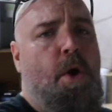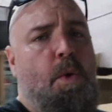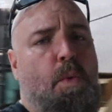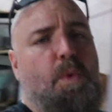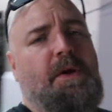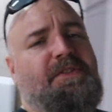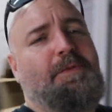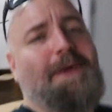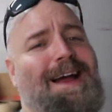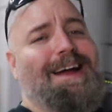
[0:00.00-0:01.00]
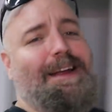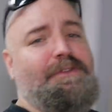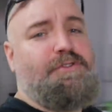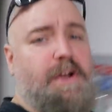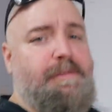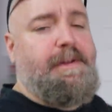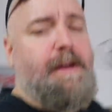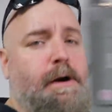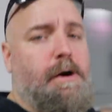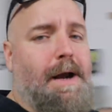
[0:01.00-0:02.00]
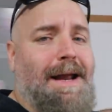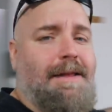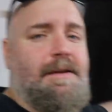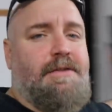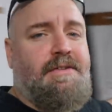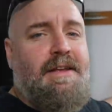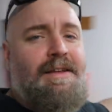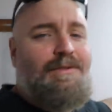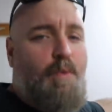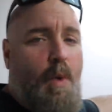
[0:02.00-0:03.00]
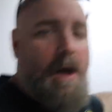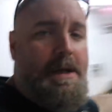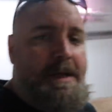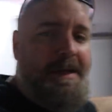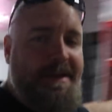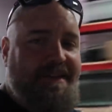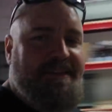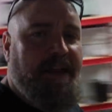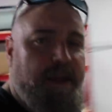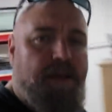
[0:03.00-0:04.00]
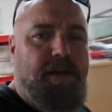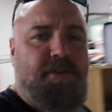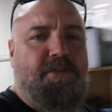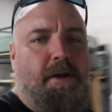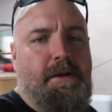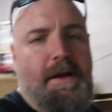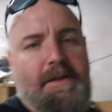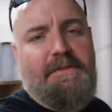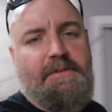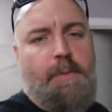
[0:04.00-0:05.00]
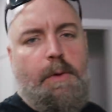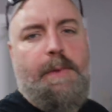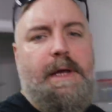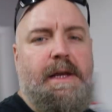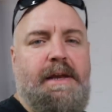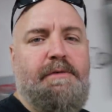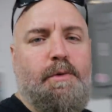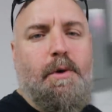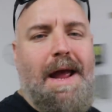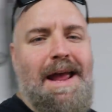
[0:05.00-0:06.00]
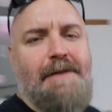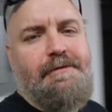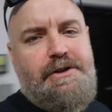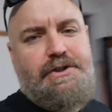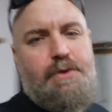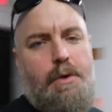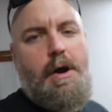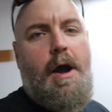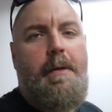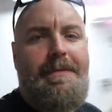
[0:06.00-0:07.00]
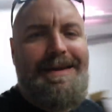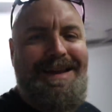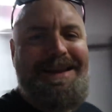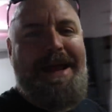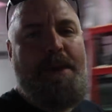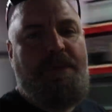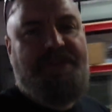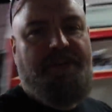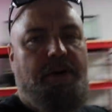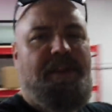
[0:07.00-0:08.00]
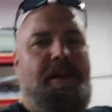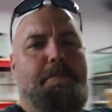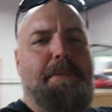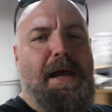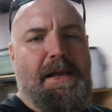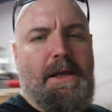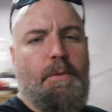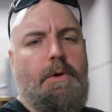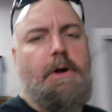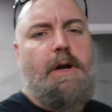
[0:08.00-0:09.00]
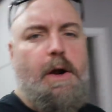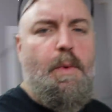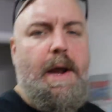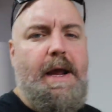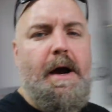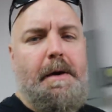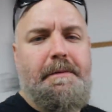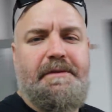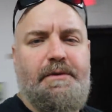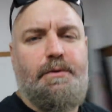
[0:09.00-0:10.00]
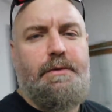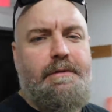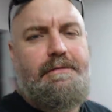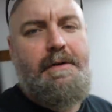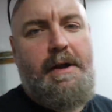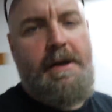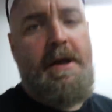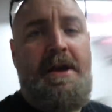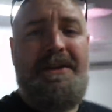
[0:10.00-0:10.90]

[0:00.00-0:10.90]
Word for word: What's up guys, Jeff here, and this is One Take Sunday. This is where we give you a fish store update and we start in the back and work our way up to the front.